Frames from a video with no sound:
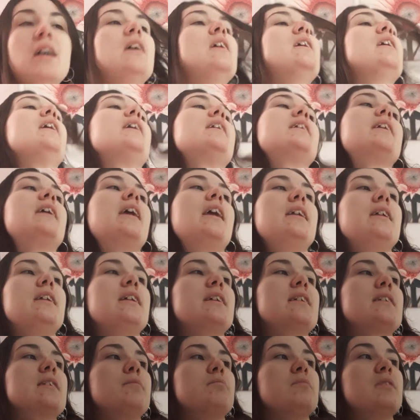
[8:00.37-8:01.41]
and
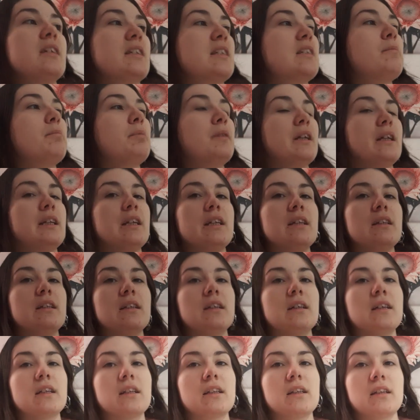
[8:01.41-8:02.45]
gaining some discipline in,
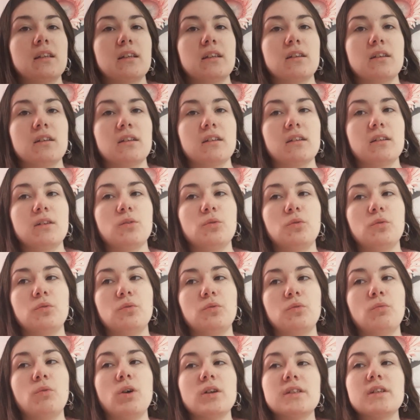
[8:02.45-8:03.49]
in
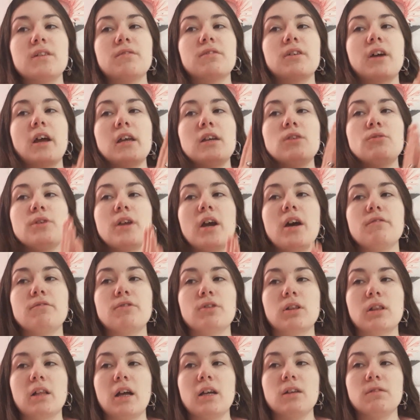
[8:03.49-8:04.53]
whatever area of
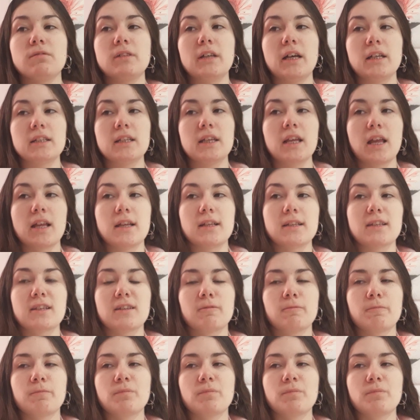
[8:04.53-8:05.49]
your life that is.